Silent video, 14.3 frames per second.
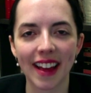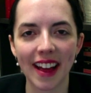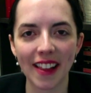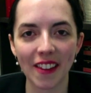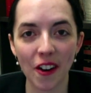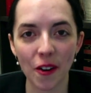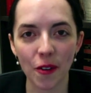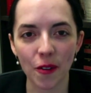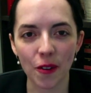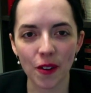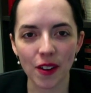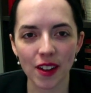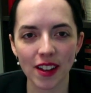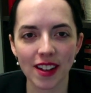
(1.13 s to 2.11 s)
Hello.
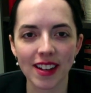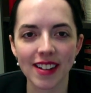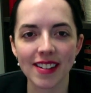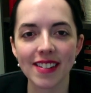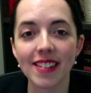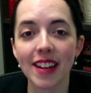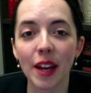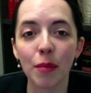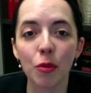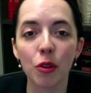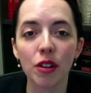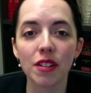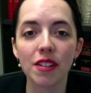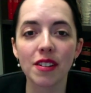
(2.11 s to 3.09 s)
Today I'm
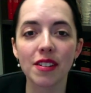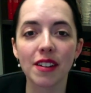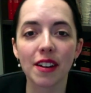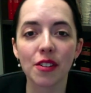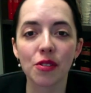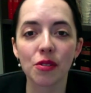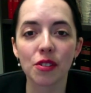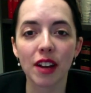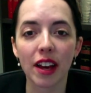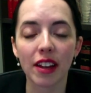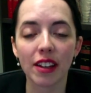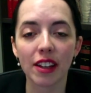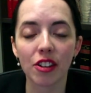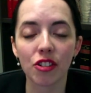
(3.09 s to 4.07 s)
going to discuss
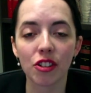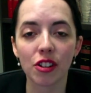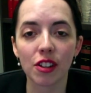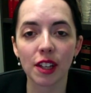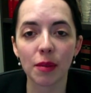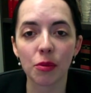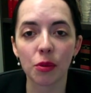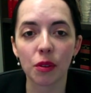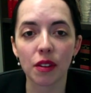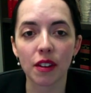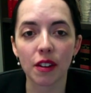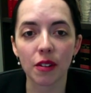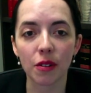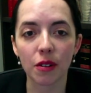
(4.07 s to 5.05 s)
retaliation claims with
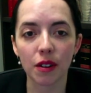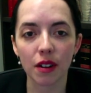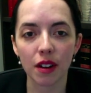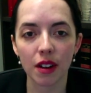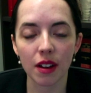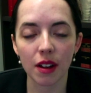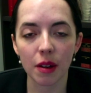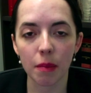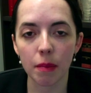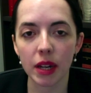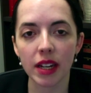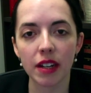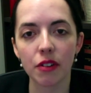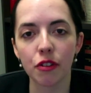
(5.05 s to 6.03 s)
you.
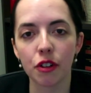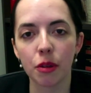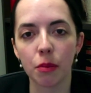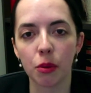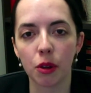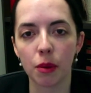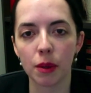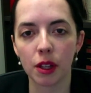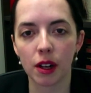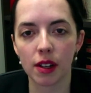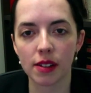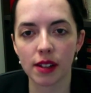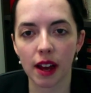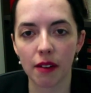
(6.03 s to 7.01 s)
Many different employment
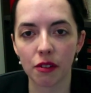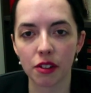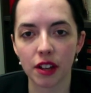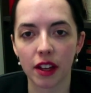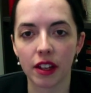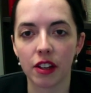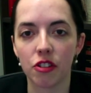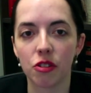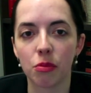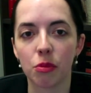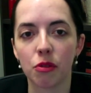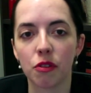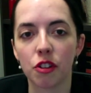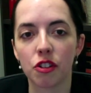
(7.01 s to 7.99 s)
laws have retaliation
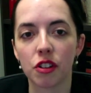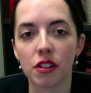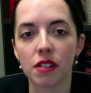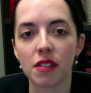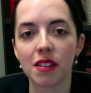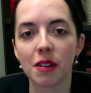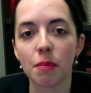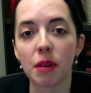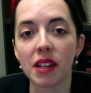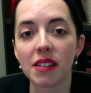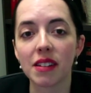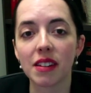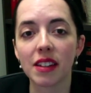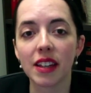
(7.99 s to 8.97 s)
provisions, and
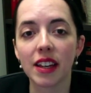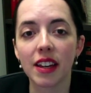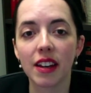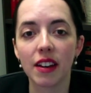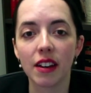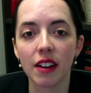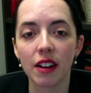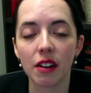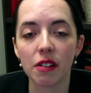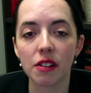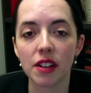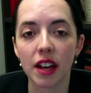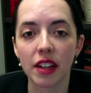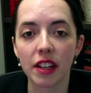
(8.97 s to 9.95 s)
basically, a
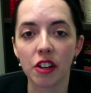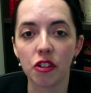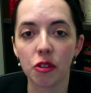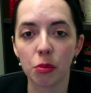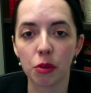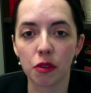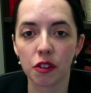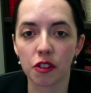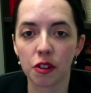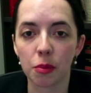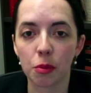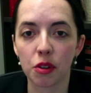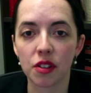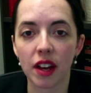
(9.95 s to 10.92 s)
retaliation
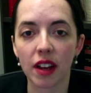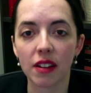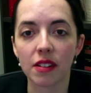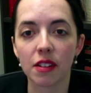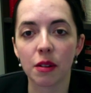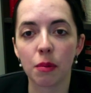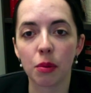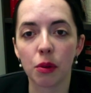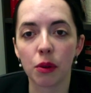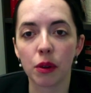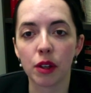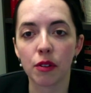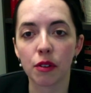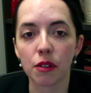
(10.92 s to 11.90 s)
provision protects an
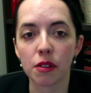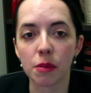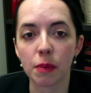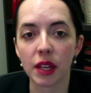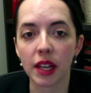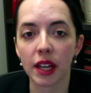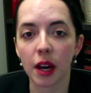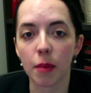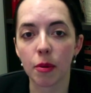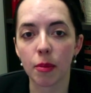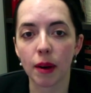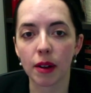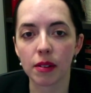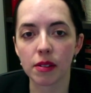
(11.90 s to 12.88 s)
employee for speaking up
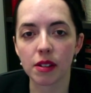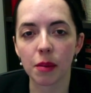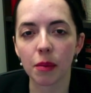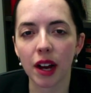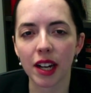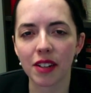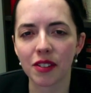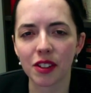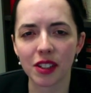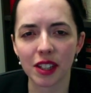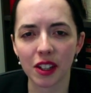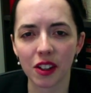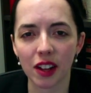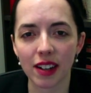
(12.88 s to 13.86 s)
about some kind of
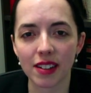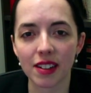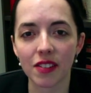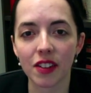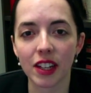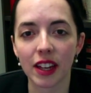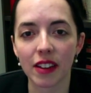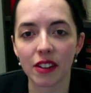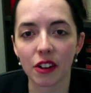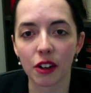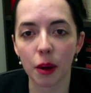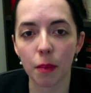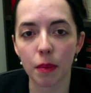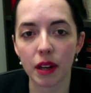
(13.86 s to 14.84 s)
illegal activity at their
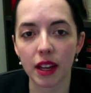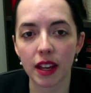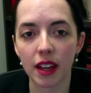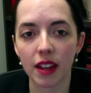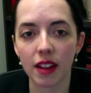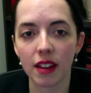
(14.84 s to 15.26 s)
company.